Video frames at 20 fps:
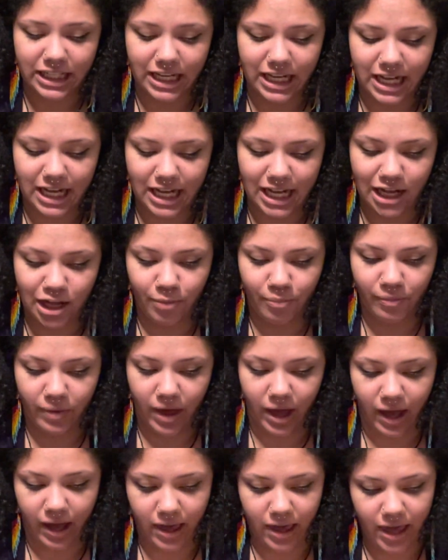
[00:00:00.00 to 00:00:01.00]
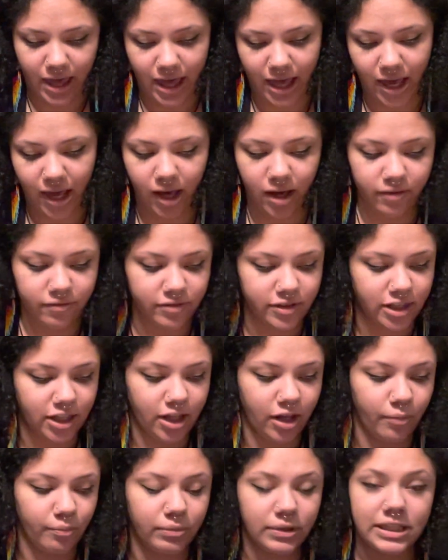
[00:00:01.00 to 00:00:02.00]
I have the
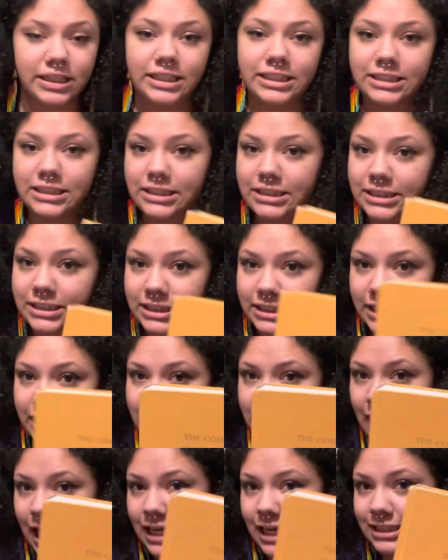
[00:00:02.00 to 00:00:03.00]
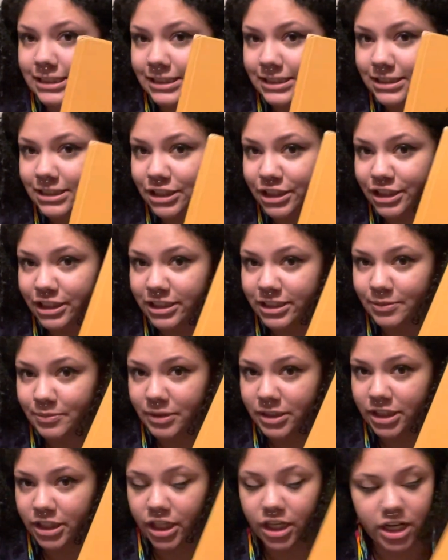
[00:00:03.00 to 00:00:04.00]
complete Signet Classic
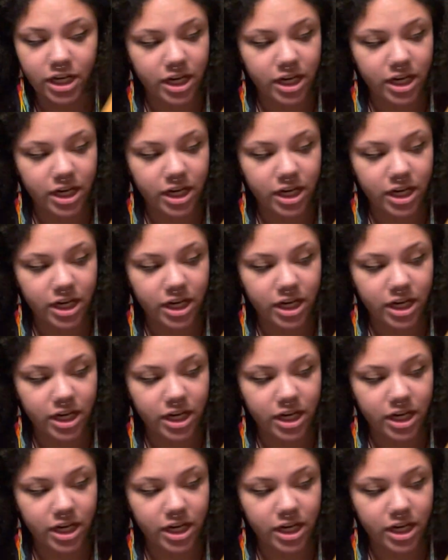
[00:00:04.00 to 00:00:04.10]
Shakespeare.